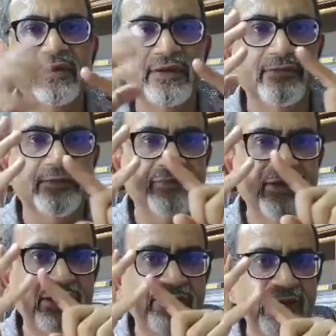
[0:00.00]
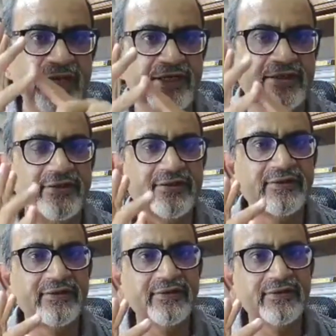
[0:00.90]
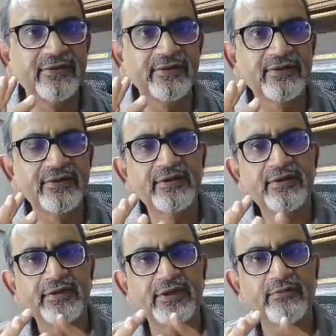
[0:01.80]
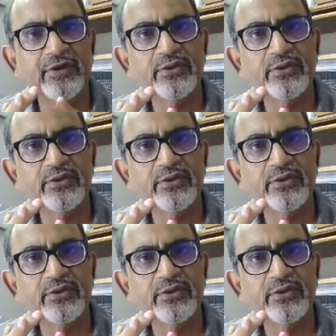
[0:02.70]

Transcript: Number 1, debride. Number